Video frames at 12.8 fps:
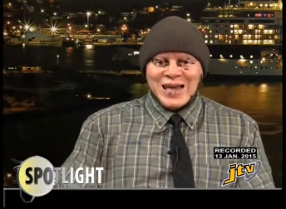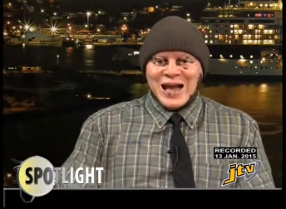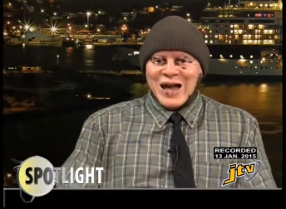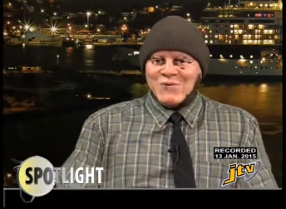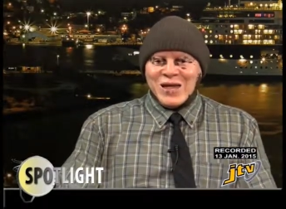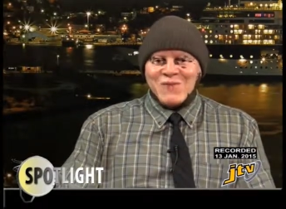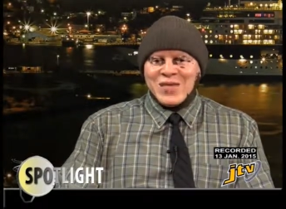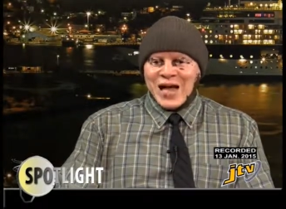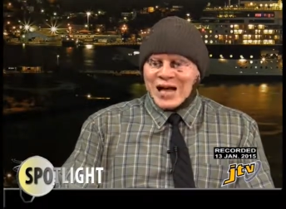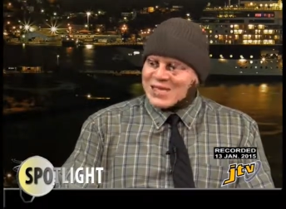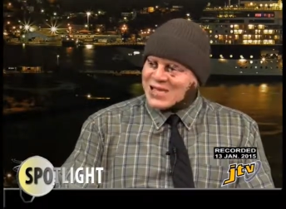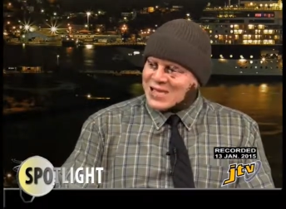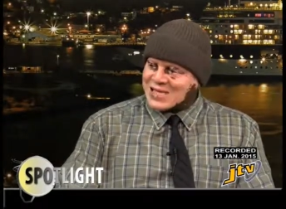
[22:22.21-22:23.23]
I would have to
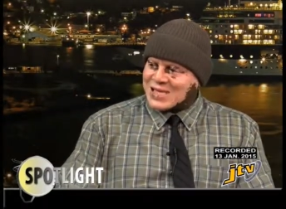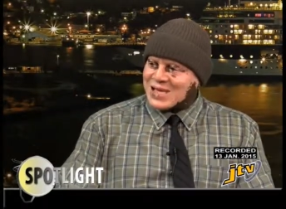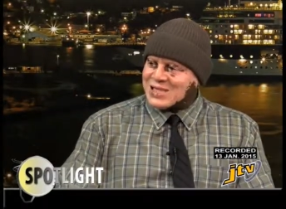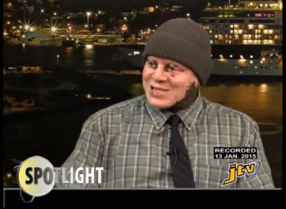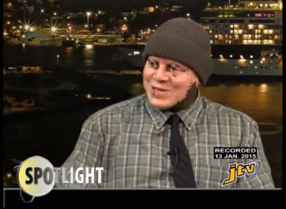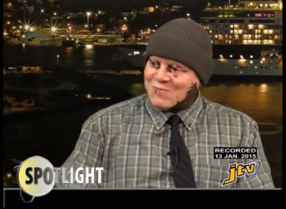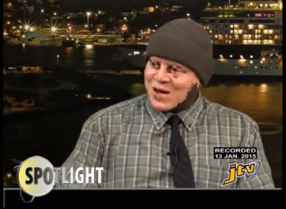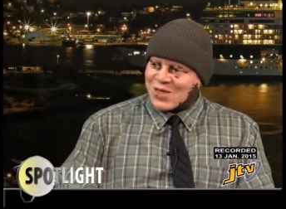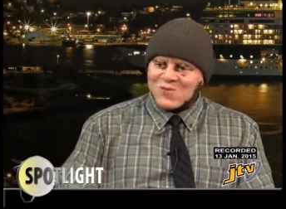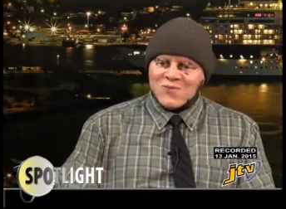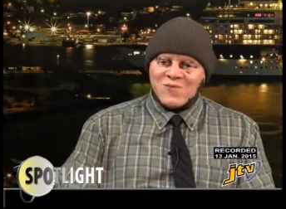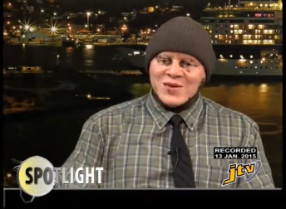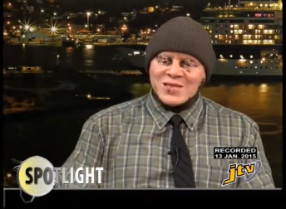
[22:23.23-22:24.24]
actually send somebody
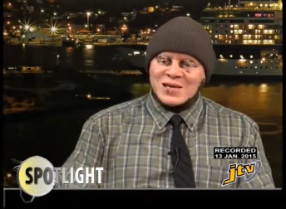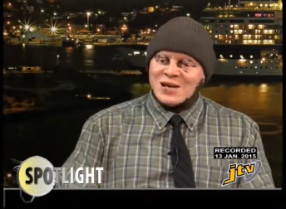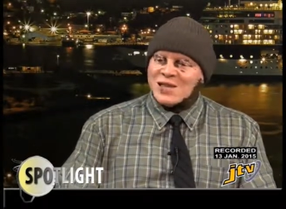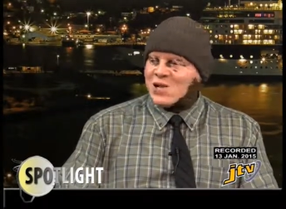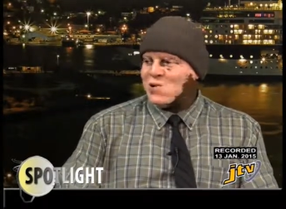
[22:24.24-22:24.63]
to physically